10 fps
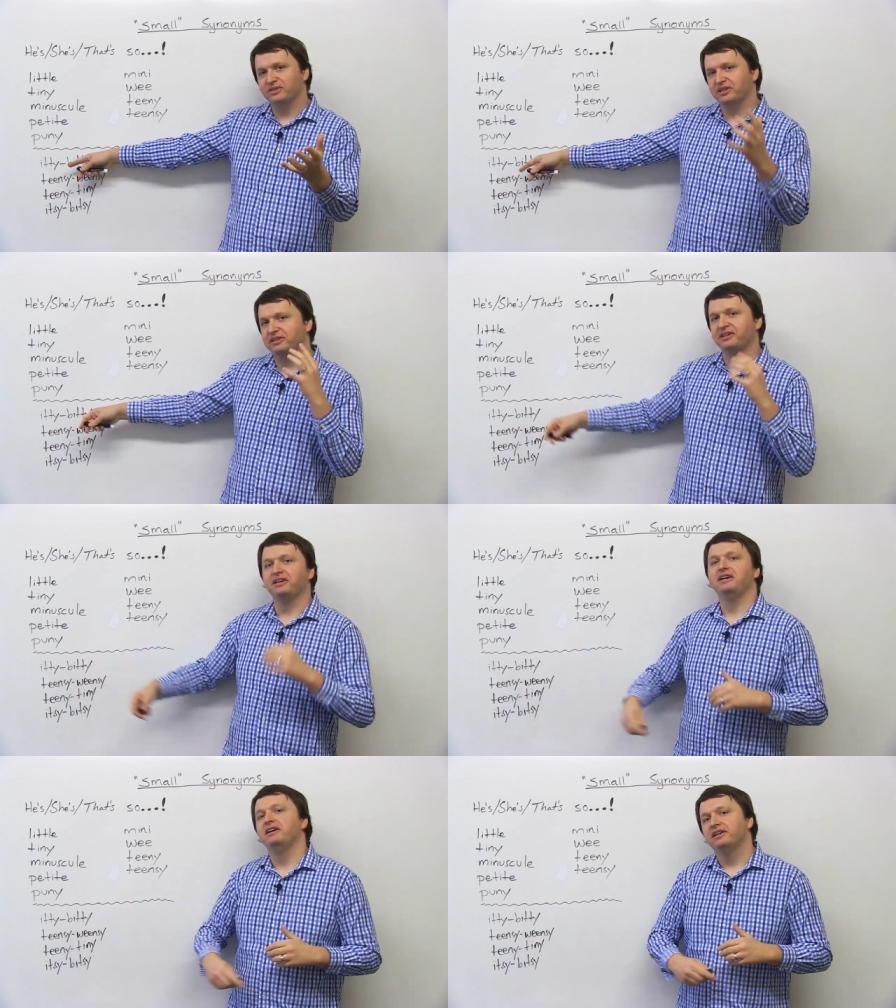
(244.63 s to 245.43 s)
Good.
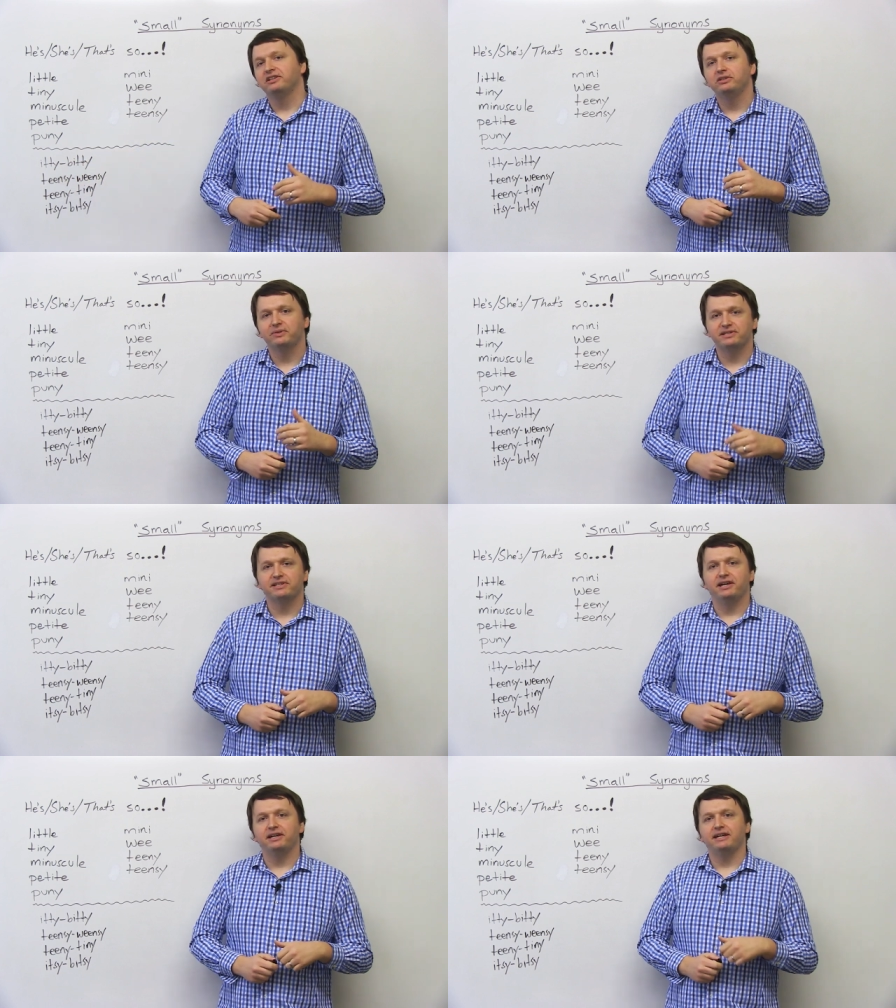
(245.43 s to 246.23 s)
You can
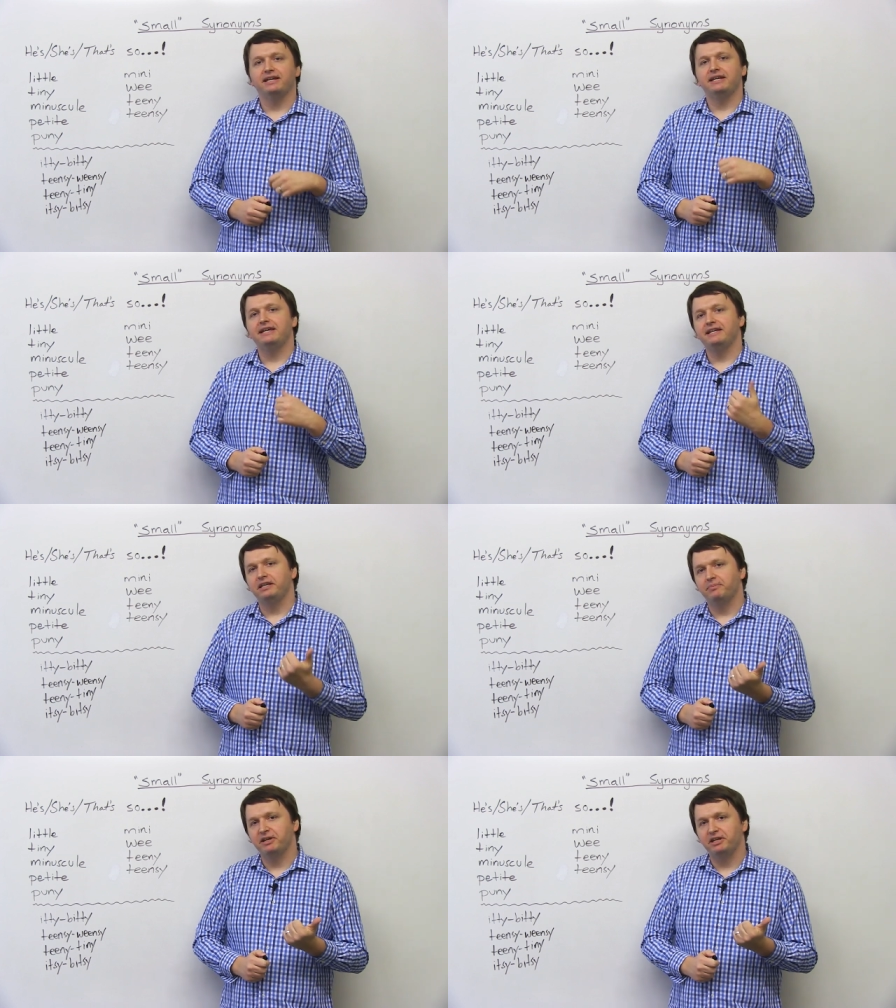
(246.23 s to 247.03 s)
say an
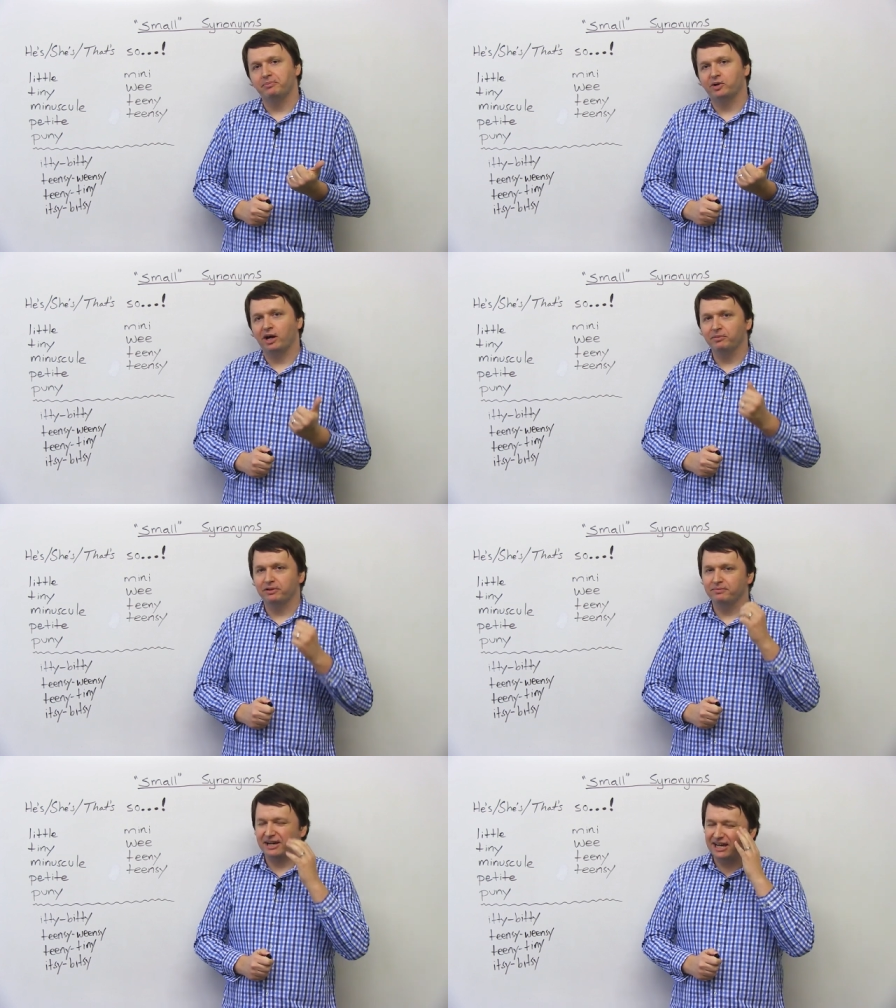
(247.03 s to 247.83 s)
itty-bitty
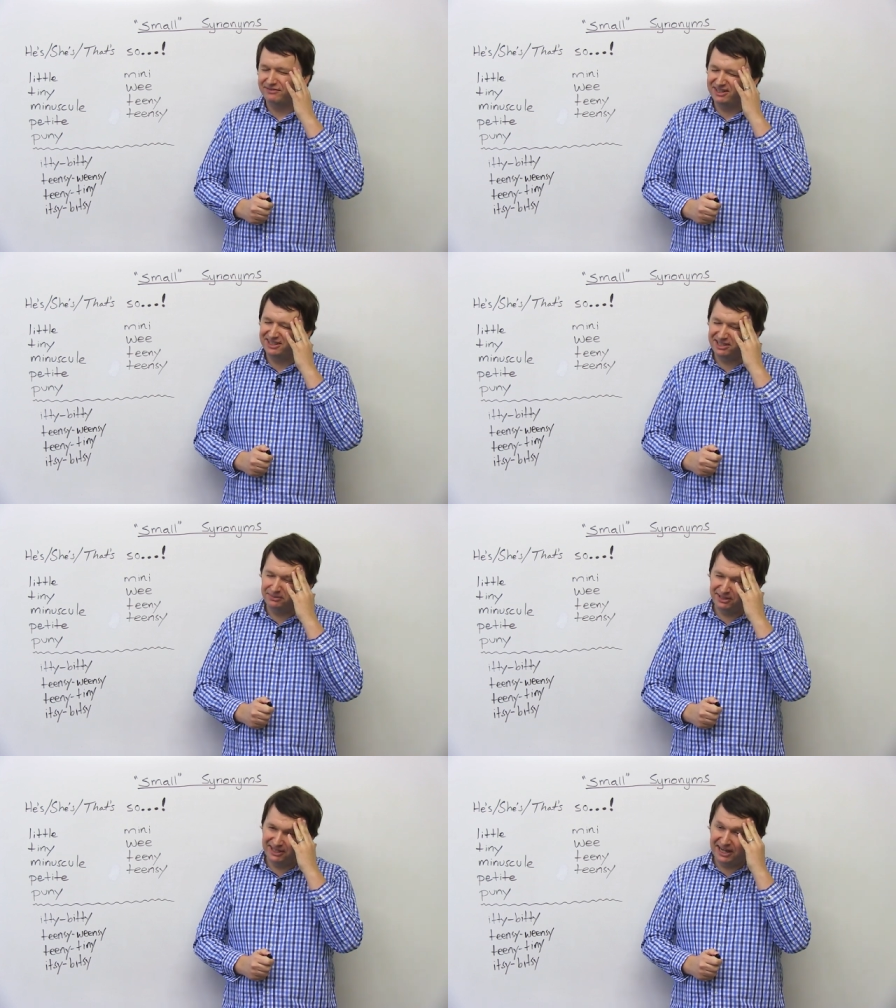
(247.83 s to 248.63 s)
problem. I have an
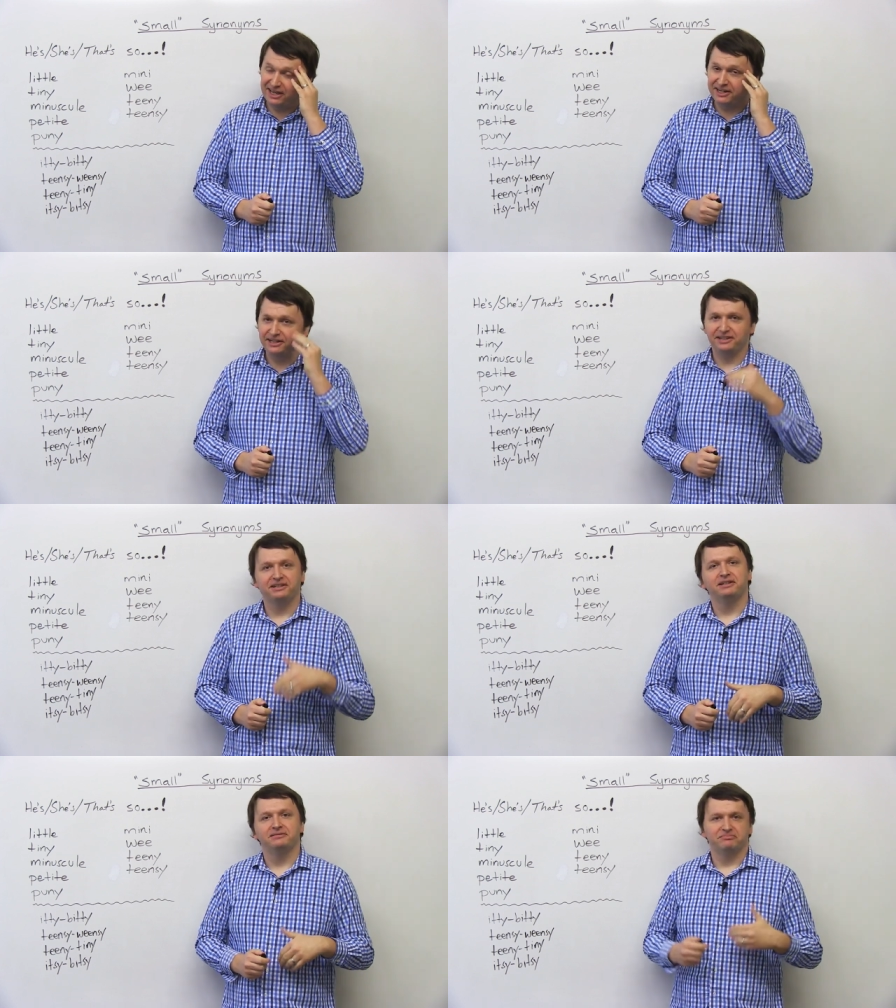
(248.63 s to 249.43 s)
itty-bitty headache.
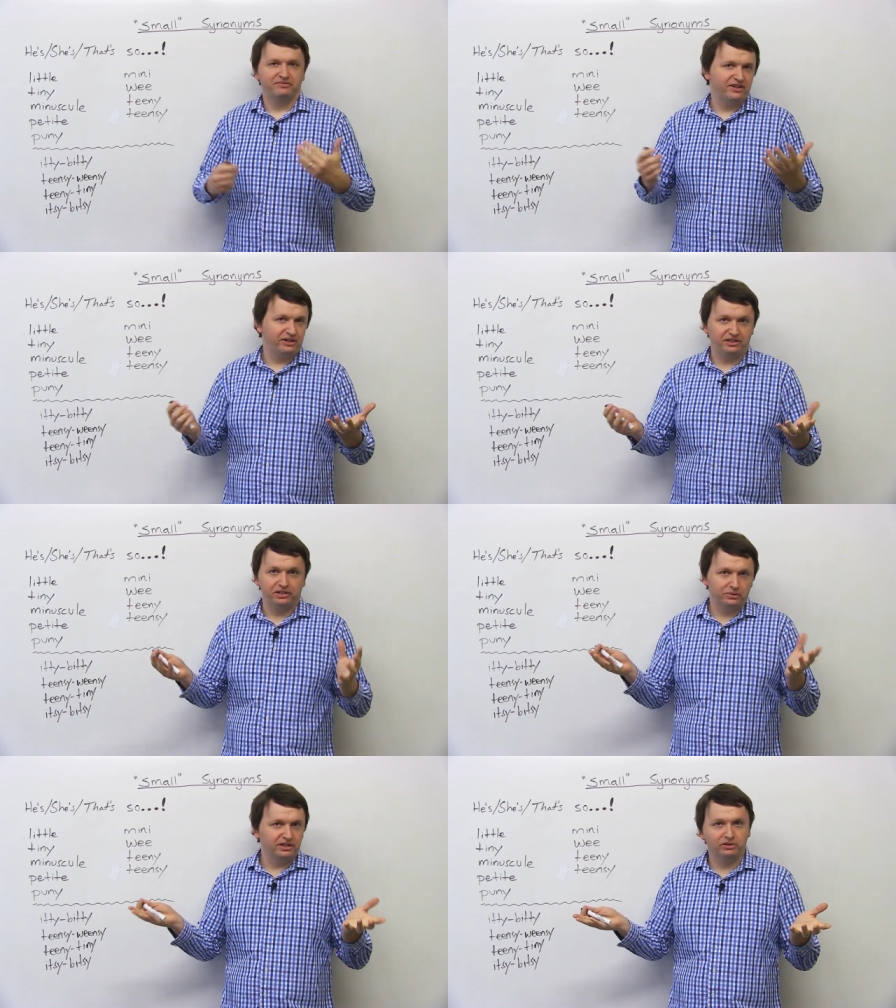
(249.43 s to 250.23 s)
Very
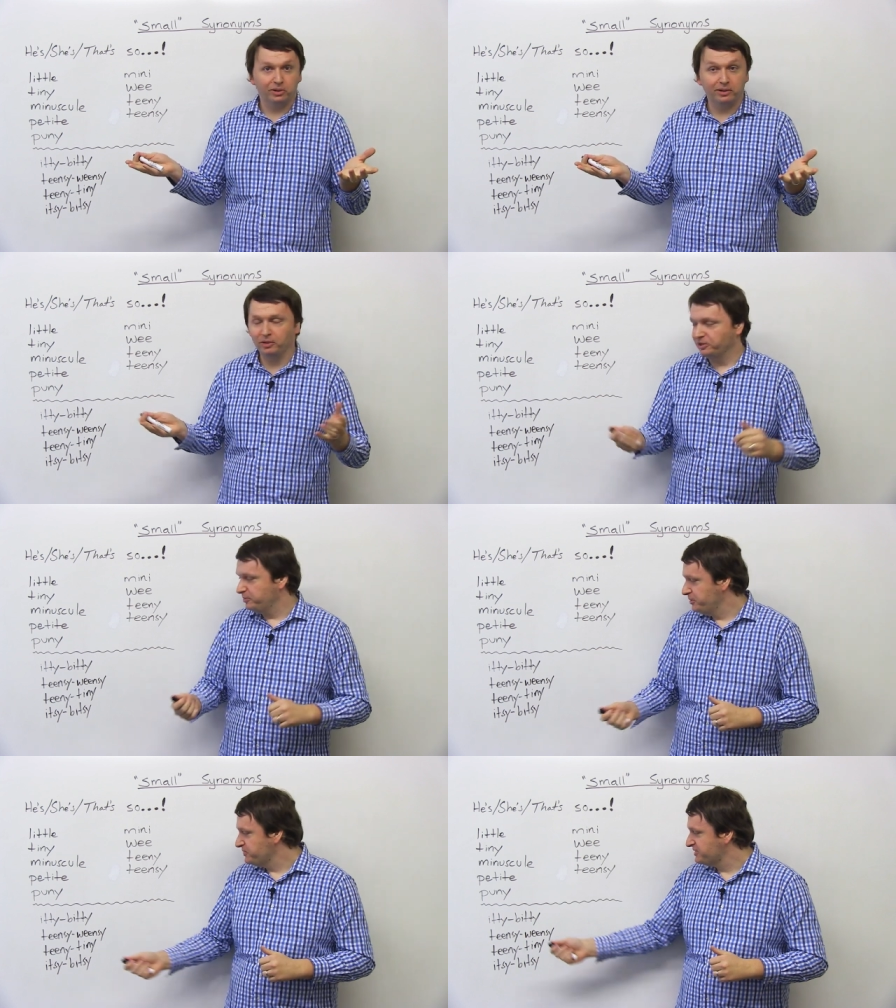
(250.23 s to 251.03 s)
cute, adorable
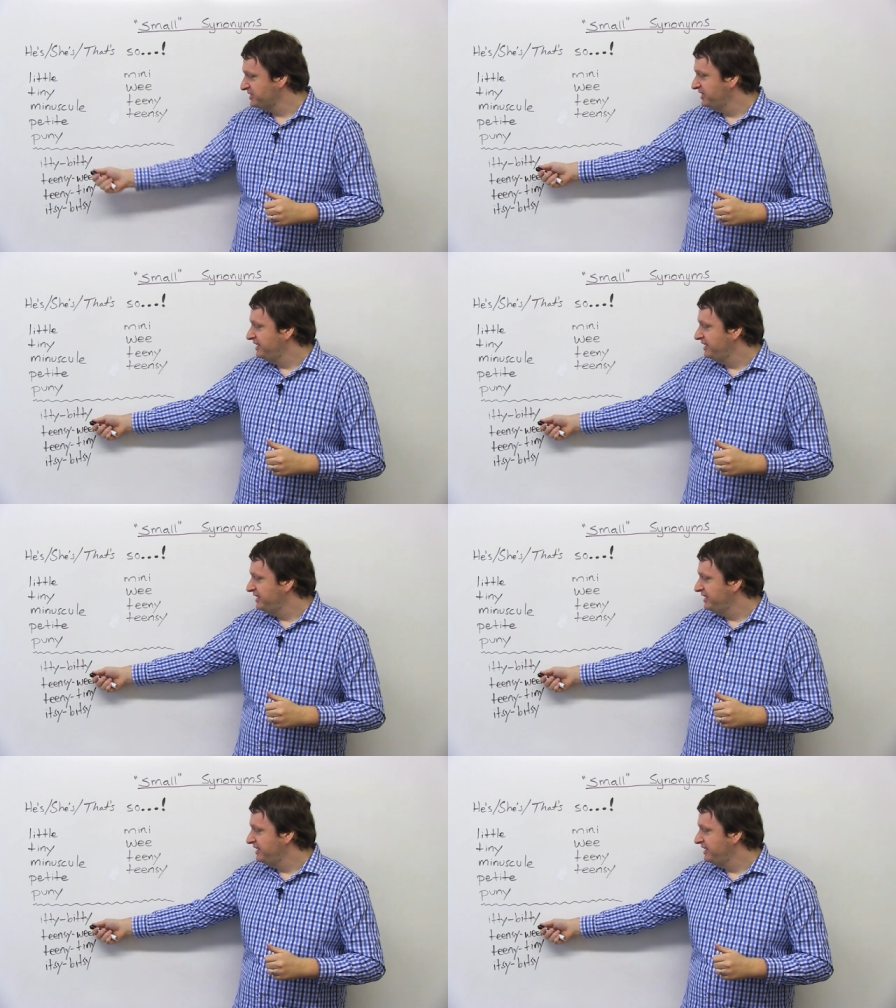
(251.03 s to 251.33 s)
almost.